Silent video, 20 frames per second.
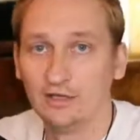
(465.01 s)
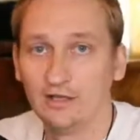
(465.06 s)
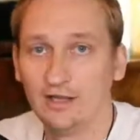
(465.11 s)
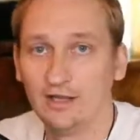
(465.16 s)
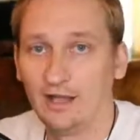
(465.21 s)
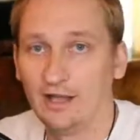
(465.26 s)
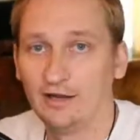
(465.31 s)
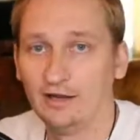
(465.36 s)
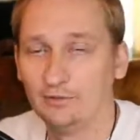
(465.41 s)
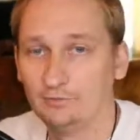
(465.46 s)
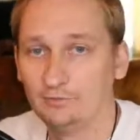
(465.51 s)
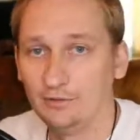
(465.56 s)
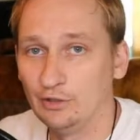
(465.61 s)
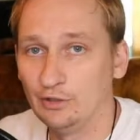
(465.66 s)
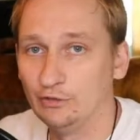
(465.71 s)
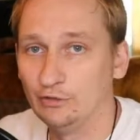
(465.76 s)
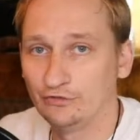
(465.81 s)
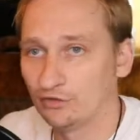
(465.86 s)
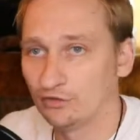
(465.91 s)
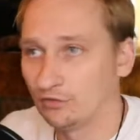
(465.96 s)
and
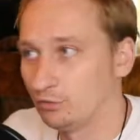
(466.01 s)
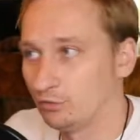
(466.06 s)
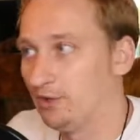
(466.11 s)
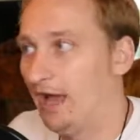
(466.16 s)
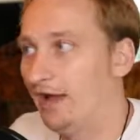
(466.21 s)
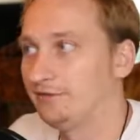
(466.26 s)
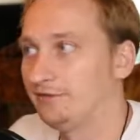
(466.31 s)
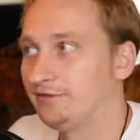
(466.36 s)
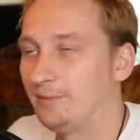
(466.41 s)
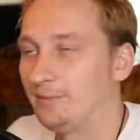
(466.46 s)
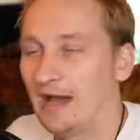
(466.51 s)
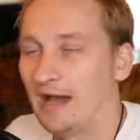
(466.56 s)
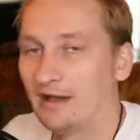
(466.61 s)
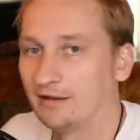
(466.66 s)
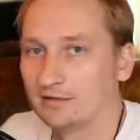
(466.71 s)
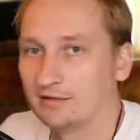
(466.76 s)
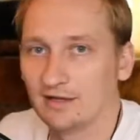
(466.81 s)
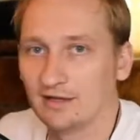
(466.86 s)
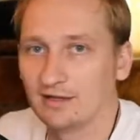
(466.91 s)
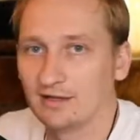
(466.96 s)
abuser who lies about
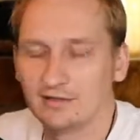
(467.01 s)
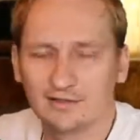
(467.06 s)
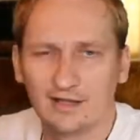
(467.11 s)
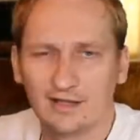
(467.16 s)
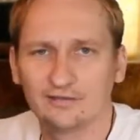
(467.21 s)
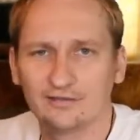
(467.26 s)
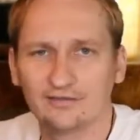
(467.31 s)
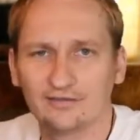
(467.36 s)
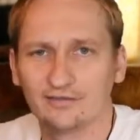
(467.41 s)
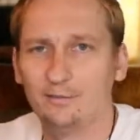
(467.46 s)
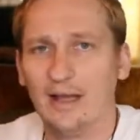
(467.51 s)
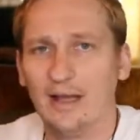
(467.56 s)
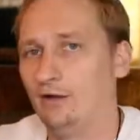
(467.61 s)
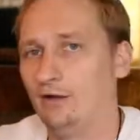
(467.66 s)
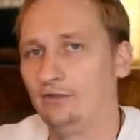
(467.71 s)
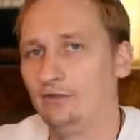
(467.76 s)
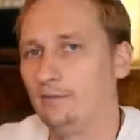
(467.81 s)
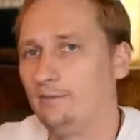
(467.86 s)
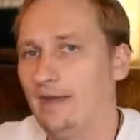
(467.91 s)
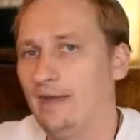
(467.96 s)
it as somehow
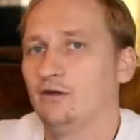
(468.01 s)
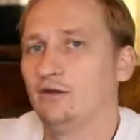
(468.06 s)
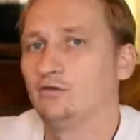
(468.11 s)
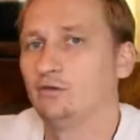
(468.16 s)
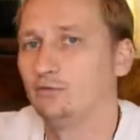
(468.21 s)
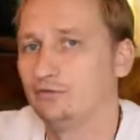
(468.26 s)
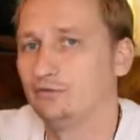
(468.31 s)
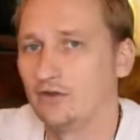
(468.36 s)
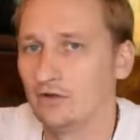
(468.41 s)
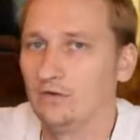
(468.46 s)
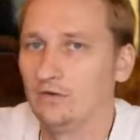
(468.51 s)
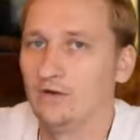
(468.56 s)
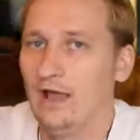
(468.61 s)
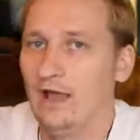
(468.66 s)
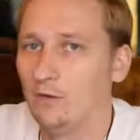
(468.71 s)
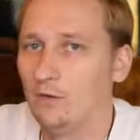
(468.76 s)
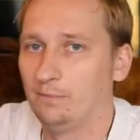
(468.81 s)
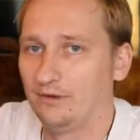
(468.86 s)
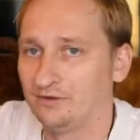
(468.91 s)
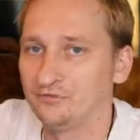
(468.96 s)
the man who's going to
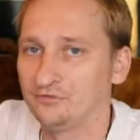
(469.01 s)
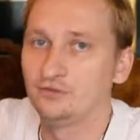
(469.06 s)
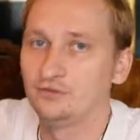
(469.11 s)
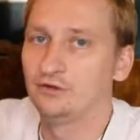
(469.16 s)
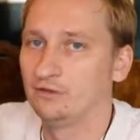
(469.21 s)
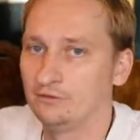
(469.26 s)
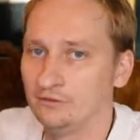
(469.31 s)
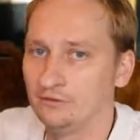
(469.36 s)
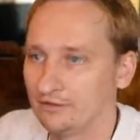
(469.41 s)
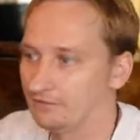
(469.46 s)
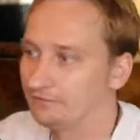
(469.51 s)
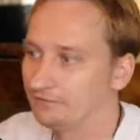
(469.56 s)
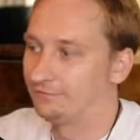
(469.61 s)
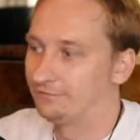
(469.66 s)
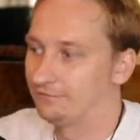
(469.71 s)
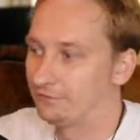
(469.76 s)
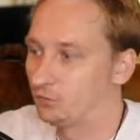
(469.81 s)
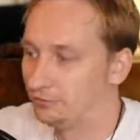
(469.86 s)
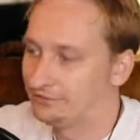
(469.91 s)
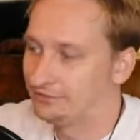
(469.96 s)
help us during these
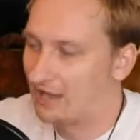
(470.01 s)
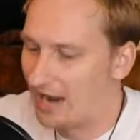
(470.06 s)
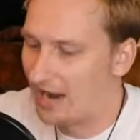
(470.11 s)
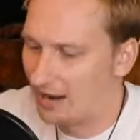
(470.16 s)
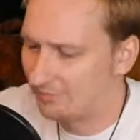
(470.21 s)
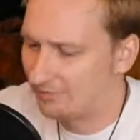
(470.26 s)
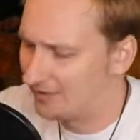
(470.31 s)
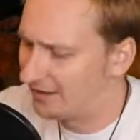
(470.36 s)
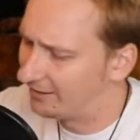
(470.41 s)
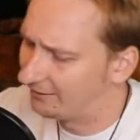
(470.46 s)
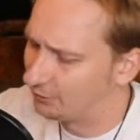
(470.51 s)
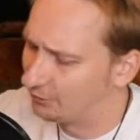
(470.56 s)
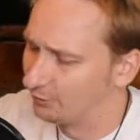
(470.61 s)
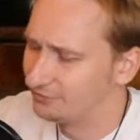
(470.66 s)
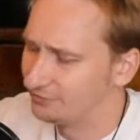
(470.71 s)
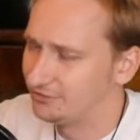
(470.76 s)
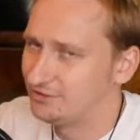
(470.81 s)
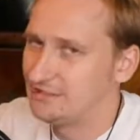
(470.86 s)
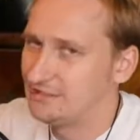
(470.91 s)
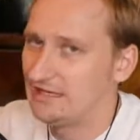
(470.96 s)
difficult times that
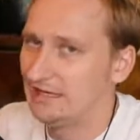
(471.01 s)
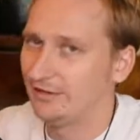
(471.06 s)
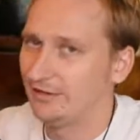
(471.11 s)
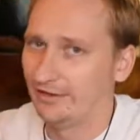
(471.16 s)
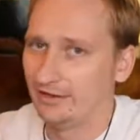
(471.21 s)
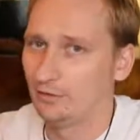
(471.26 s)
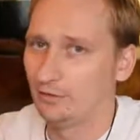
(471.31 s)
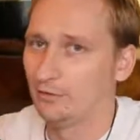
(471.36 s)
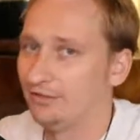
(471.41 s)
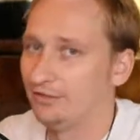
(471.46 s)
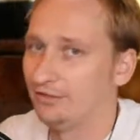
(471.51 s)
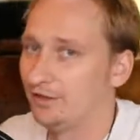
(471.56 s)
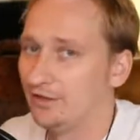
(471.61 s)
everyone's dealing with.